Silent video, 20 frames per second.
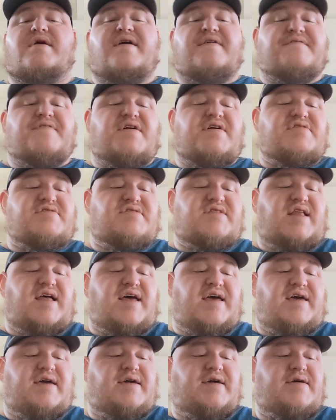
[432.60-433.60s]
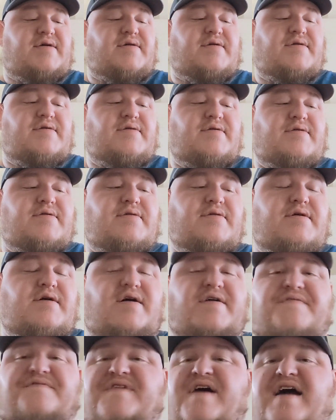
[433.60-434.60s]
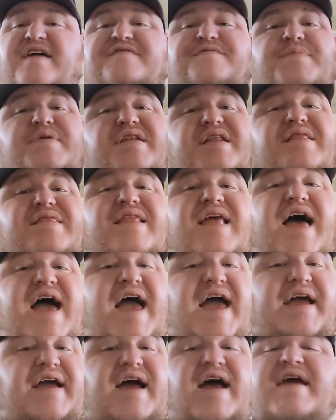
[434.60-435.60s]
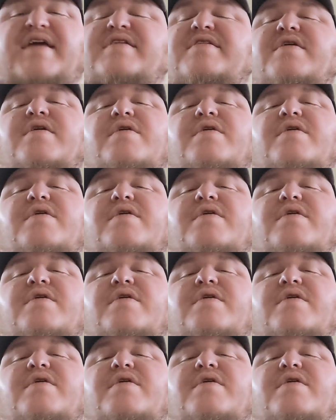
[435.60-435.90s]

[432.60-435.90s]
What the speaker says: give us like a 5-minute lag. I